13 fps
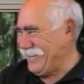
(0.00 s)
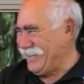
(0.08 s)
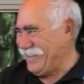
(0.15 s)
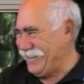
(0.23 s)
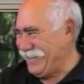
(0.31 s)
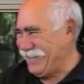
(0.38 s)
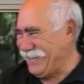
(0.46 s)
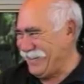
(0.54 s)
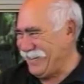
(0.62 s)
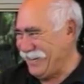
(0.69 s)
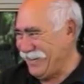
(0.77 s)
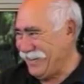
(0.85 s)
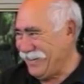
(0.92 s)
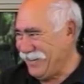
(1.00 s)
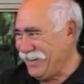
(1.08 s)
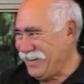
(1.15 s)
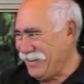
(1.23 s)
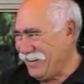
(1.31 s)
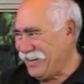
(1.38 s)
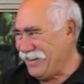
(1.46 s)

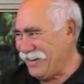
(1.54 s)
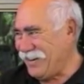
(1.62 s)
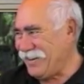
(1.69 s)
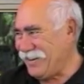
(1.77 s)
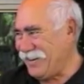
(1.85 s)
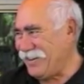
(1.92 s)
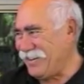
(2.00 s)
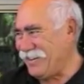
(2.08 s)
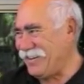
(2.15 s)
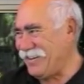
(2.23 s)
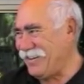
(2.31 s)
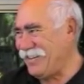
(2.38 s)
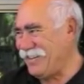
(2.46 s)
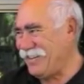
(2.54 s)
(not speaking)